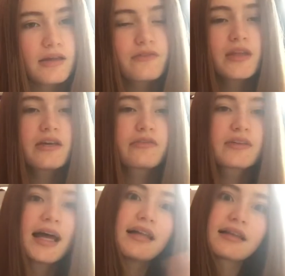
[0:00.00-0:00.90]
if they've
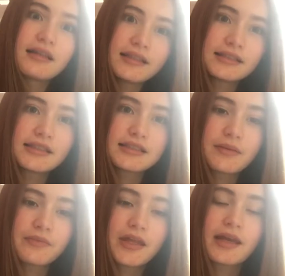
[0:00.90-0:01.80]
calculated
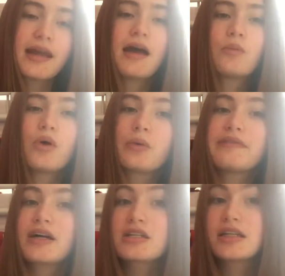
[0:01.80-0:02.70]
something and what we've
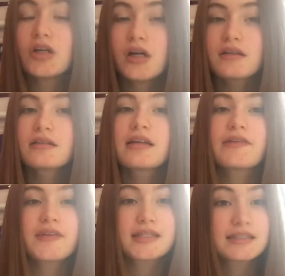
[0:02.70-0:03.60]
actually got,
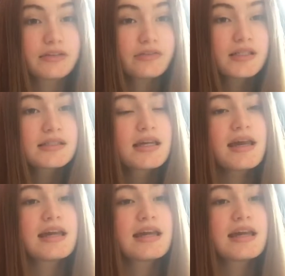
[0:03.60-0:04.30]
if there's a difference,